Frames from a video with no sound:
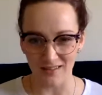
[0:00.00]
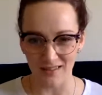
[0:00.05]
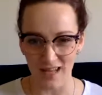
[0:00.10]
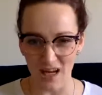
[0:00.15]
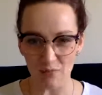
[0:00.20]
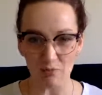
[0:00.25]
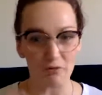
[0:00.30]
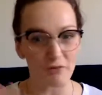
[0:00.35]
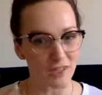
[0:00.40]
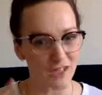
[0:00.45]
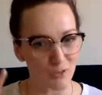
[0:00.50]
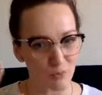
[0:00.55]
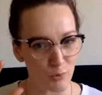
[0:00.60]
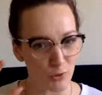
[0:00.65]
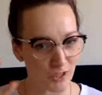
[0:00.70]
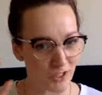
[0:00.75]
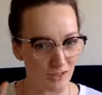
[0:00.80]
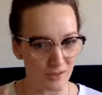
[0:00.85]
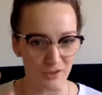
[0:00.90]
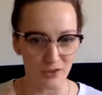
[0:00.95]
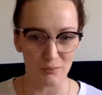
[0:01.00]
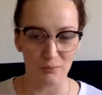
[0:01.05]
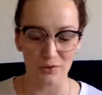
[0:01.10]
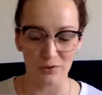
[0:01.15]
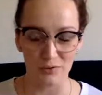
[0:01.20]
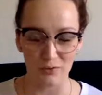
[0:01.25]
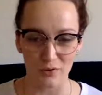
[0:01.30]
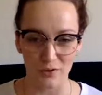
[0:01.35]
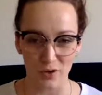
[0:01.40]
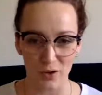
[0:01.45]
already working on a
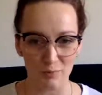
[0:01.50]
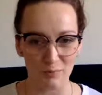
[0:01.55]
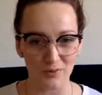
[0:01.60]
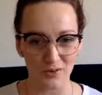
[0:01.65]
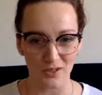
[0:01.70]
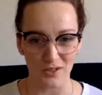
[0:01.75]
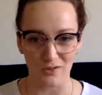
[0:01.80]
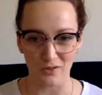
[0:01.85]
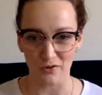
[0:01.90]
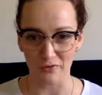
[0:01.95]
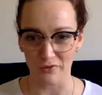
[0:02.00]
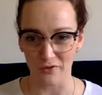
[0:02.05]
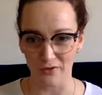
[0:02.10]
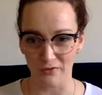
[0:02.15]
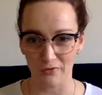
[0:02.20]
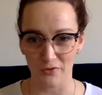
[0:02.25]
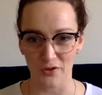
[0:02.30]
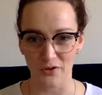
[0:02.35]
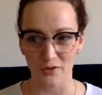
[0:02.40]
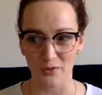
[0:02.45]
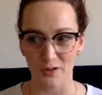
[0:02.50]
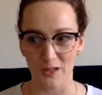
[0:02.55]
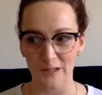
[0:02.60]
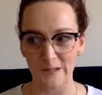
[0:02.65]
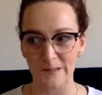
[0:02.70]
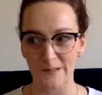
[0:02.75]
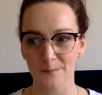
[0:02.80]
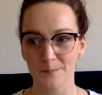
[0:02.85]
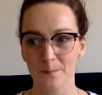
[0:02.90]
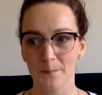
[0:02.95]
beautiful opt-in offer for you
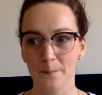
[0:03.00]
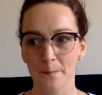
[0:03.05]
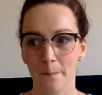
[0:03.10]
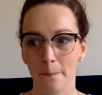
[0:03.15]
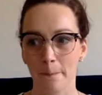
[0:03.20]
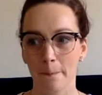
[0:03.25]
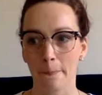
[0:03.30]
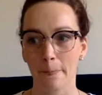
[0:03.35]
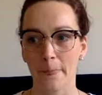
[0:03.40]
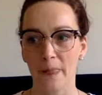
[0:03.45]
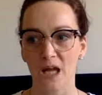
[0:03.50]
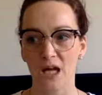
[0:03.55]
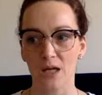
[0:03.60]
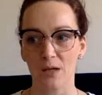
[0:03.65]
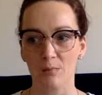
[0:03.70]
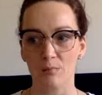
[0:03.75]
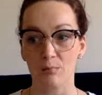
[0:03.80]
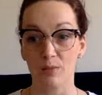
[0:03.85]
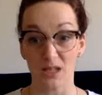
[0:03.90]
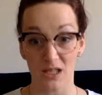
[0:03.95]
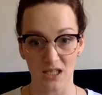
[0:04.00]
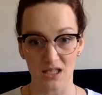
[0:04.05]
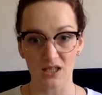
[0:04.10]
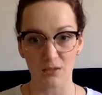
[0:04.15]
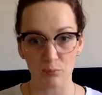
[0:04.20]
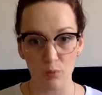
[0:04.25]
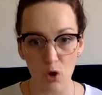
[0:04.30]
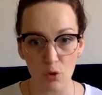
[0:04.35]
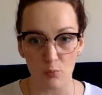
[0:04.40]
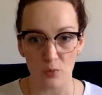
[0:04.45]
guys. But at the
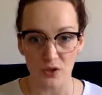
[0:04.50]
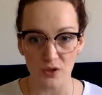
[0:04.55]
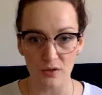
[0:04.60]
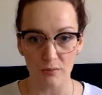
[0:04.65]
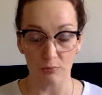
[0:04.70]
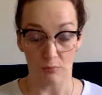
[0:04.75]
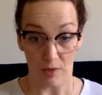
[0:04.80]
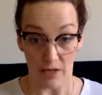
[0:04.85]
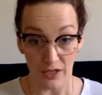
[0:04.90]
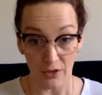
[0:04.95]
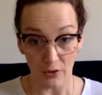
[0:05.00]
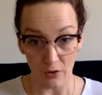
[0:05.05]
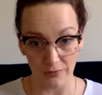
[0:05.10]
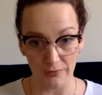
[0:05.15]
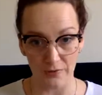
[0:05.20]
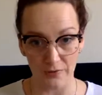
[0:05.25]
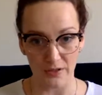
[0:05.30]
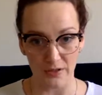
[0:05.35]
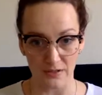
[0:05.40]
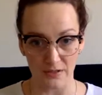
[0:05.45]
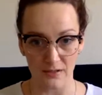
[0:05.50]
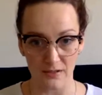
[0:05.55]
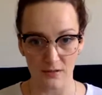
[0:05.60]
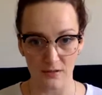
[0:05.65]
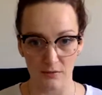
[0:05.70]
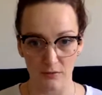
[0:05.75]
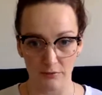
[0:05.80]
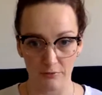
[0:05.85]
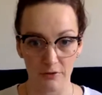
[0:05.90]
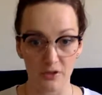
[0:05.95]
moment, my offer is
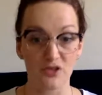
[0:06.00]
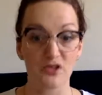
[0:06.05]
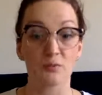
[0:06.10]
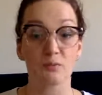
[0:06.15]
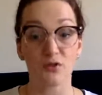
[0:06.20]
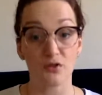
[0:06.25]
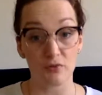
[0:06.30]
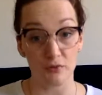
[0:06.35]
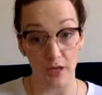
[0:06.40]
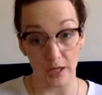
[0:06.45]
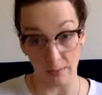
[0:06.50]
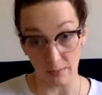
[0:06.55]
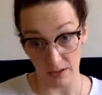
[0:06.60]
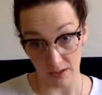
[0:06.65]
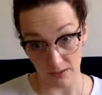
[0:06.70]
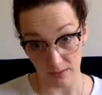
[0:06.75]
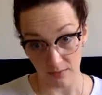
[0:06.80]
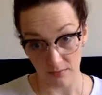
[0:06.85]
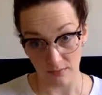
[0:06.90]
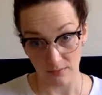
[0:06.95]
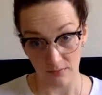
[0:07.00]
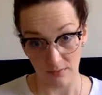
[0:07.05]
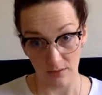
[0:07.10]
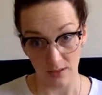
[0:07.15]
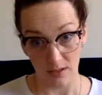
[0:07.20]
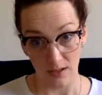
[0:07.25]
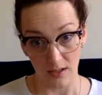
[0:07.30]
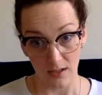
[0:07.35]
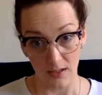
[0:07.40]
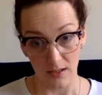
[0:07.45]
for subscribing,
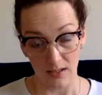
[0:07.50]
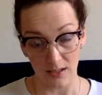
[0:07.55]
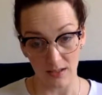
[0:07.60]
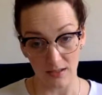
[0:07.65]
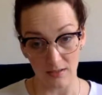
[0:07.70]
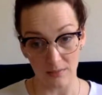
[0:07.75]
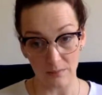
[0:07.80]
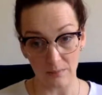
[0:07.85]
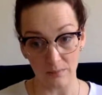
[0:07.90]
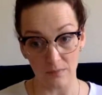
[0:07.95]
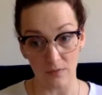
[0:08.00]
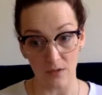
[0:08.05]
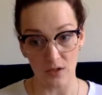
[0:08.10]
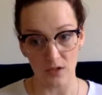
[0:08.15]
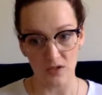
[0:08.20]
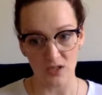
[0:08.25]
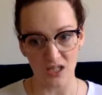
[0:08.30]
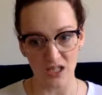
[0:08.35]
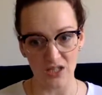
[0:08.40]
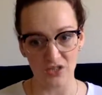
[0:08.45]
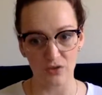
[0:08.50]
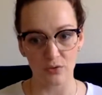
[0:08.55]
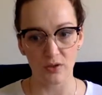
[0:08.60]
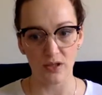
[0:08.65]
that you